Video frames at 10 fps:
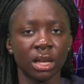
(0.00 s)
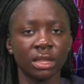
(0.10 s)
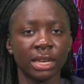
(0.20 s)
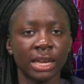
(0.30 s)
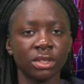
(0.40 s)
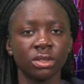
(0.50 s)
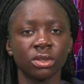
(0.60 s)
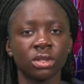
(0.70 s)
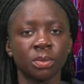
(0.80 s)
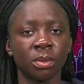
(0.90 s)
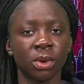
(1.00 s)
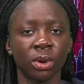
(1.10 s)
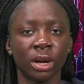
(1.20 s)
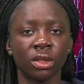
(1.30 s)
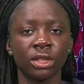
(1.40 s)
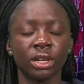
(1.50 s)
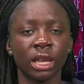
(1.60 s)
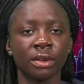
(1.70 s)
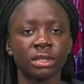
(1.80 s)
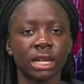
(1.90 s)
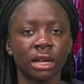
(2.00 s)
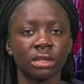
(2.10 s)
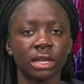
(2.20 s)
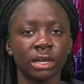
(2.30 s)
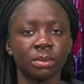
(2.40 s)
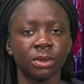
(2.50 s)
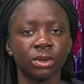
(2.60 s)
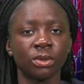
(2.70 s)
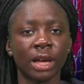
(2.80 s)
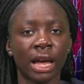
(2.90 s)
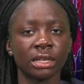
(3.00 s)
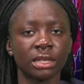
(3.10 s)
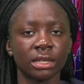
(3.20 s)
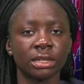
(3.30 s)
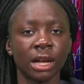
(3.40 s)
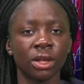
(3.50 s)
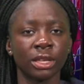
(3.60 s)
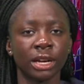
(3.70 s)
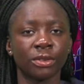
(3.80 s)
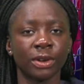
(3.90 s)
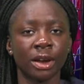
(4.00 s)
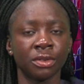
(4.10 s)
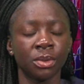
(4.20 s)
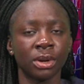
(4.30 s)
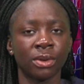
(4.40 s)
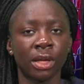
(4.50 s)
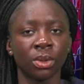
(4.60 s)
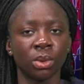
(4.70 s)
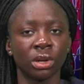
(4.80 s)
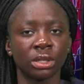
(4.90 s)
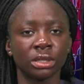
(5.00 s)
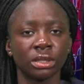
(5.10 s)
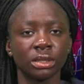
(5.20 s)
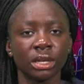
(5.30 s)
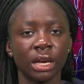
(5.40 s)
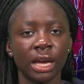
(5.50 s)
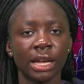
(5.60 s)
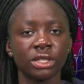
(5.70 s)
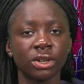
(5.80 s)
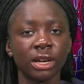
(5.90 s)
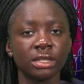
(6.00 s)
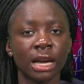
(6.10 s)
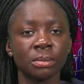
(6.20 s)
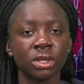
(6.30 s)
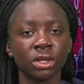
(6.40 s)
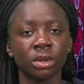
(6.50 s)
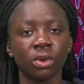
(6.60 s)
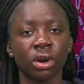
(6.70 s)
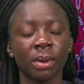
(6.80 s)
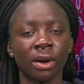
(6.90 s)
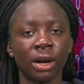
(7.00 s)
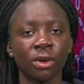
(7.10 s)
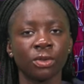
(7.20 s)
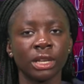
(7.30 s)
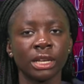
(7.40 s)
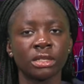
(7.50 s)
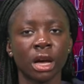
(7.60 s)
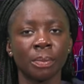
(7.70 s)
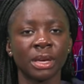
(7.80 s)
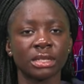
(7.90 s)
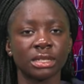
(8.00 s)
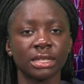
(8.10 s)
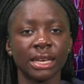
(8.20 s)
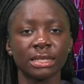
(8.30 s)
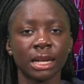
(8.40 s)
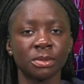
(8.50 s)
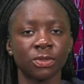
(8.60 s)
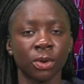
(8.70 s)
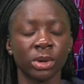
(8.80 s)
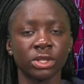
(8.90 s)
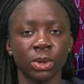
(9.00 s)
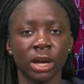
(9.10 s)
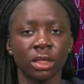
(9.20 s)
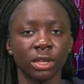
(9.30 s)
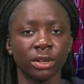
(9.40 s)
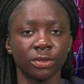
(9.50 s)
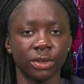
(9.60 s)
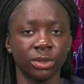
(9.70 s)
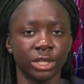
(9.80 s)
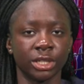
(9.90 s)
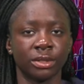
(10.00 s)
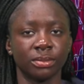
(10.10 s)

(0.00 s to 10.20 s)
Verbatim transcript: The day is used to promote healthier lifestyles and improve access to healthcare for everyone around the world. It's a great time to learn more about health-related topics and take steps forward to a healthier future.